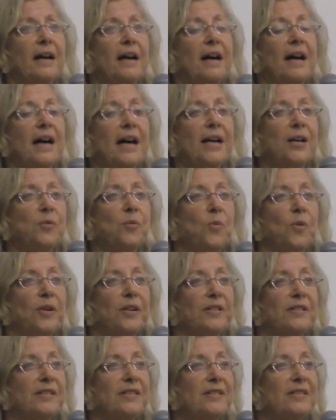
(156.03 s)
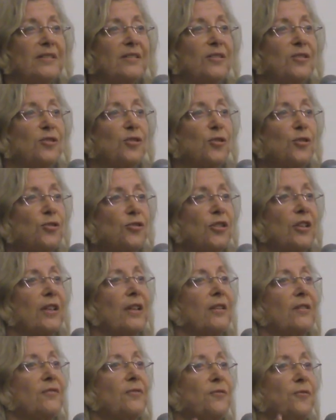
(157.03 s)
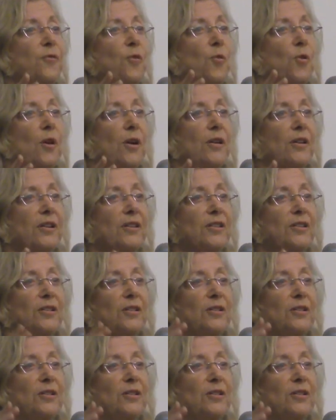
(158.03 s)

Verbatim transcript: I was searching for